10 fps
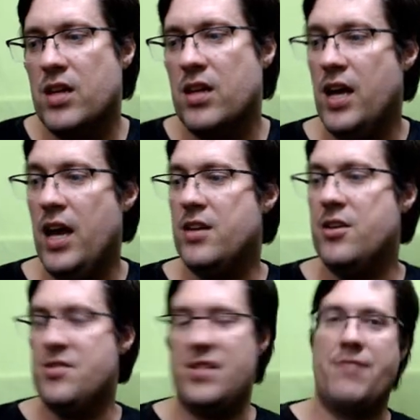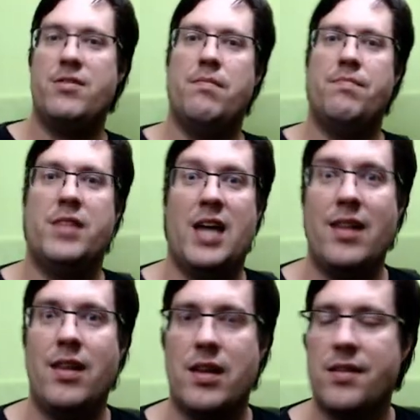You just have to get other
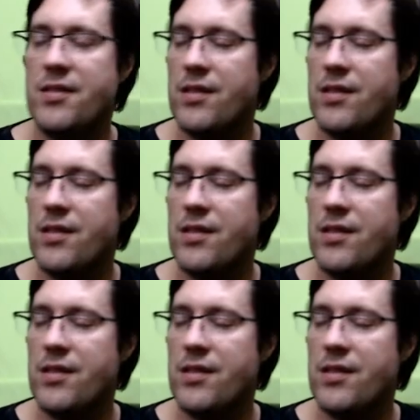things.